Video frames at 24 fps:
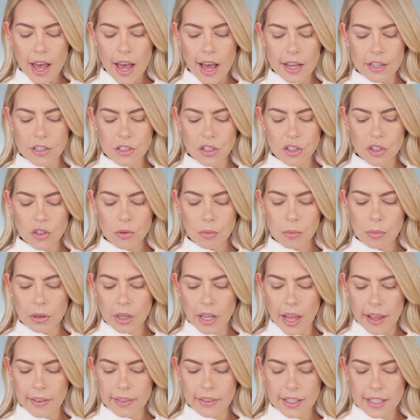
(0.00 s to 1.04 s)
As you
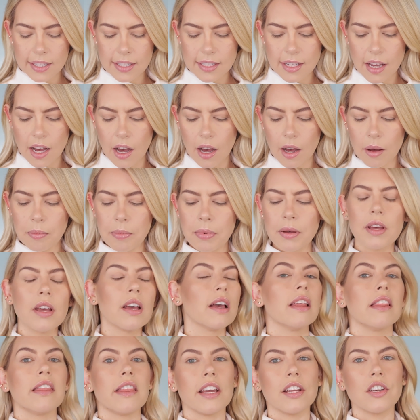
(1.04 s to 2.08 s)
blend these up,
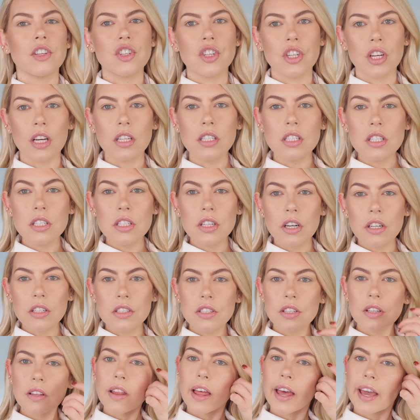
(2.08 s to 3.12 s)
they just start
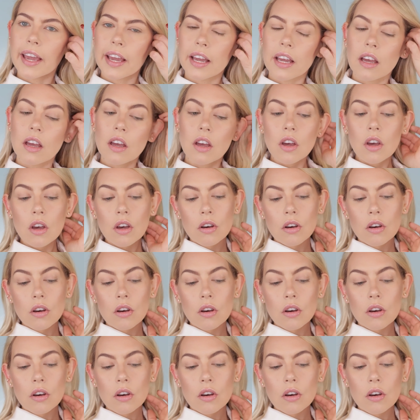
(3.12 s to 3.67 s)
to like,